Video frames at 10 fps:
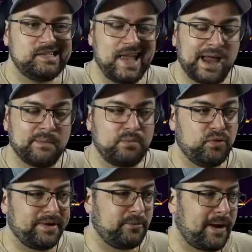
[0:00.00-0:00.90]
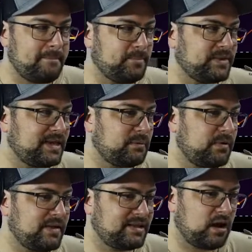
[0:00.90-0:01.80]
not gonna be pretty, right? To get
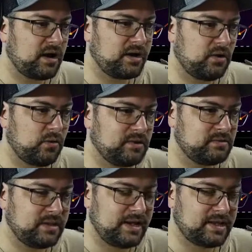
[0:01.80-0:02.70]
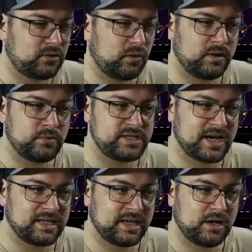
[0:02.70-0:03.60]
above that target. Otherwise, hitting that 20 and
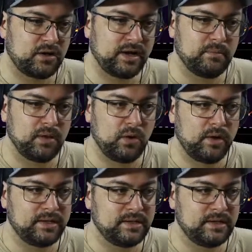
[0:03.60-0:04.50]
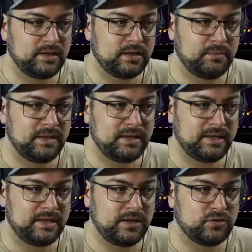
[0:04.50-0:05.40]
rejecting it or getting below it could be
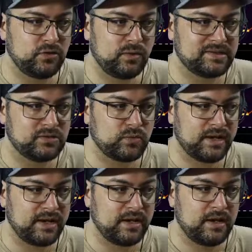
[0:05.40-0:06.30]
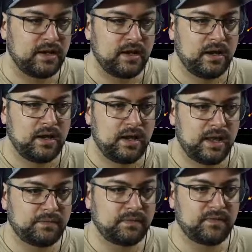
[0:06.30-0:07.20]
leading here to the 1618
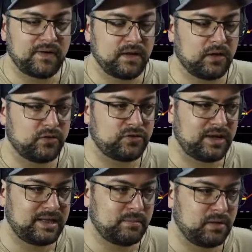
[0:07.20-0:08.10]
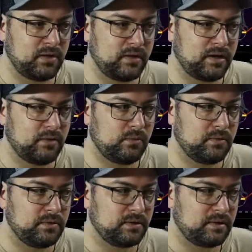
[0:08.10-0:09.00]
at $55, and then below there we'll
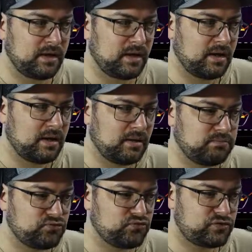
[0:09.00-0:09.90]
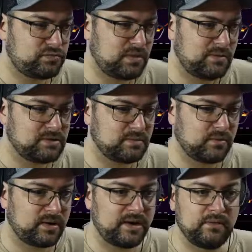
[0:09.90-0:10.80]
be looking at maybe
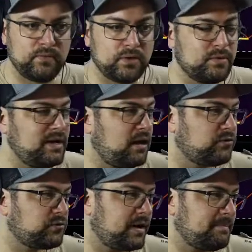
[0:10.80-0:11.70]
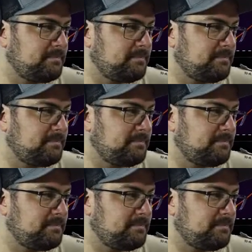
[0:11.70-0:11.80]
somewhere in here, $43, right?